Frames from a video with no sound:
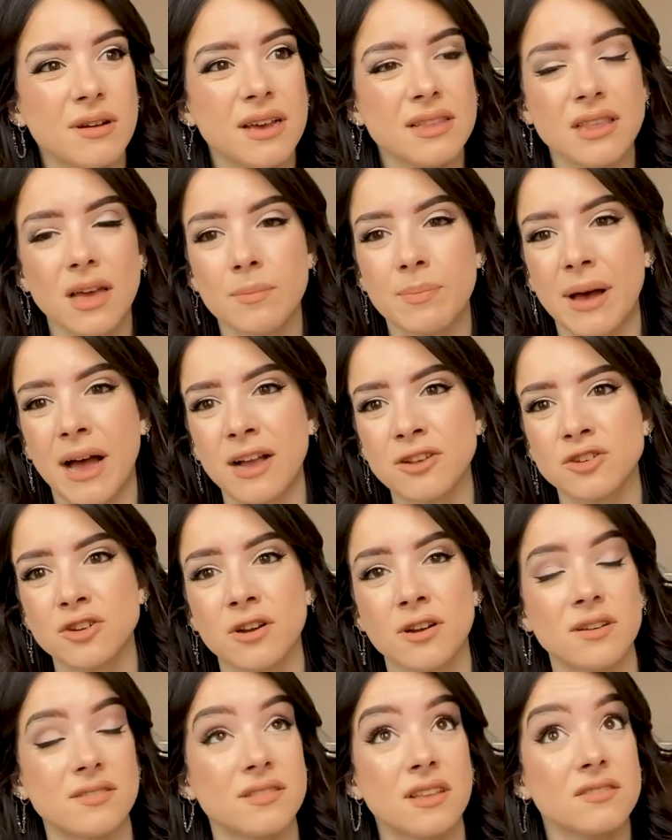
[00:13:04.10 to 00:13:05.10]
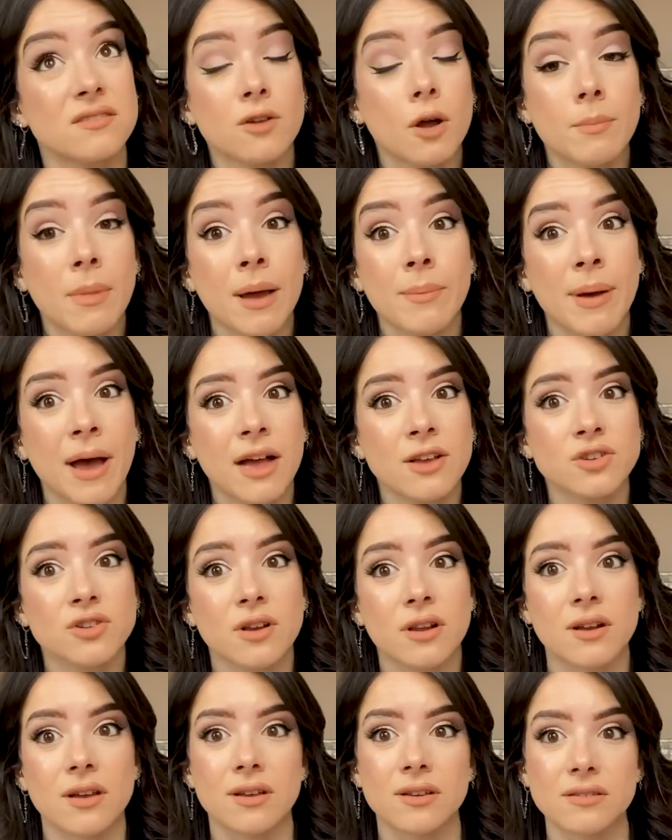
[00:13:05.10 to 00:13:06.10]
like that Patroclus. That's not my
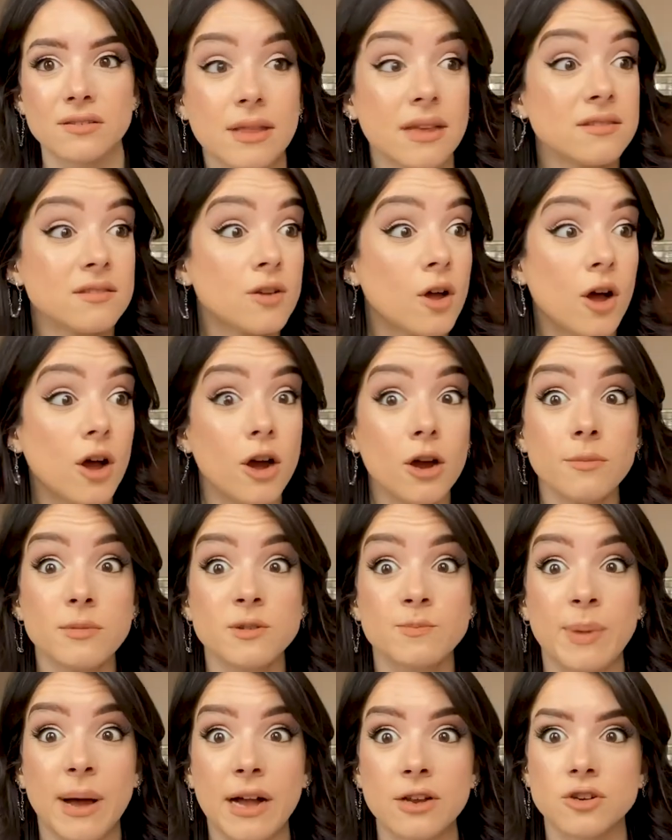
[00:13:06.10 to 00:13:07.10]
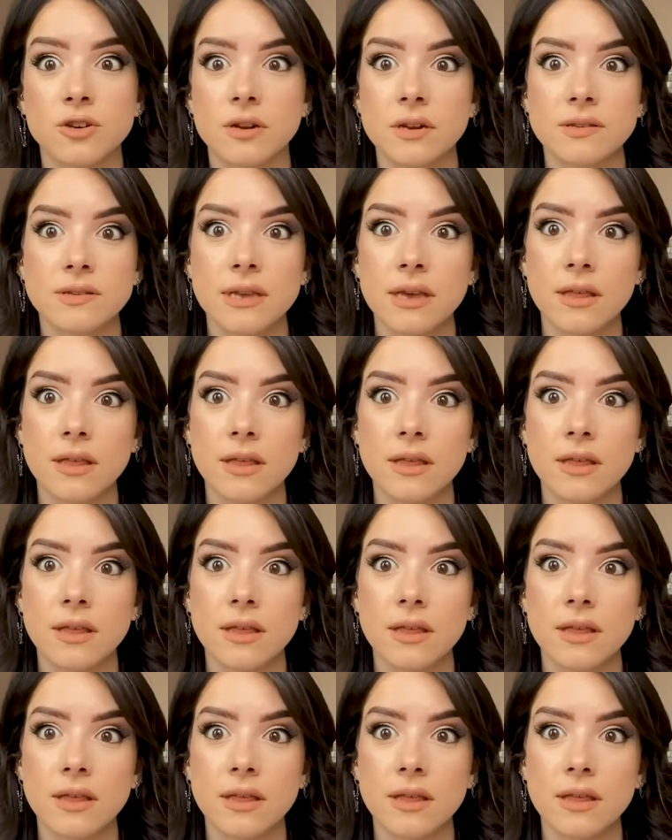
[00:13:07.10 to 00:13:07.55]
Patroclus. That's not Homer's Patroclus